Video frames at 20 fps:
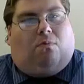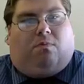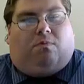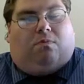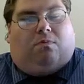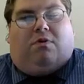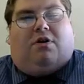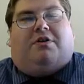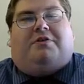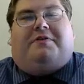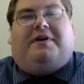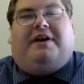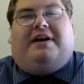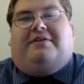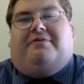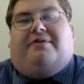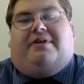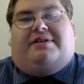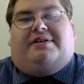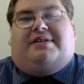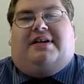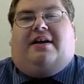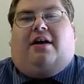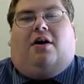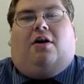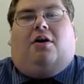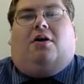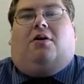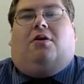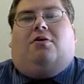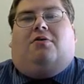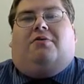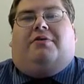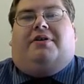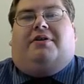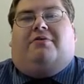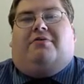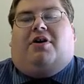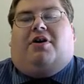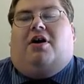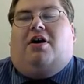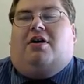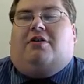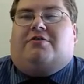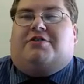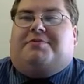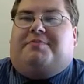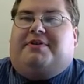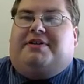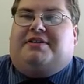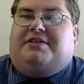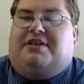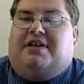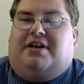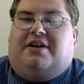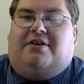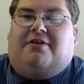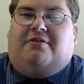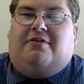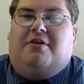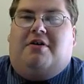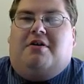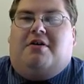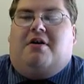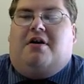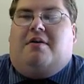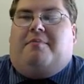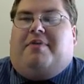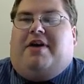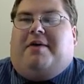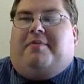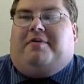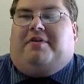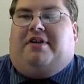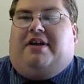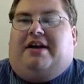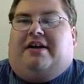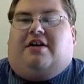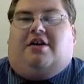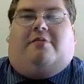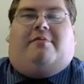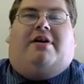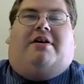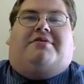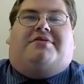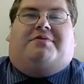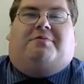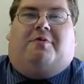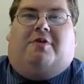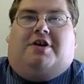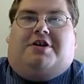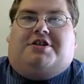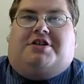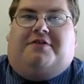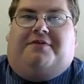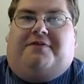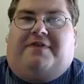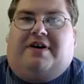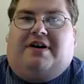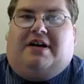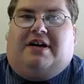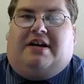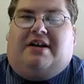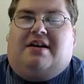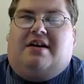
what are they doing? It's like, congressmen, people might come out to watch the fun.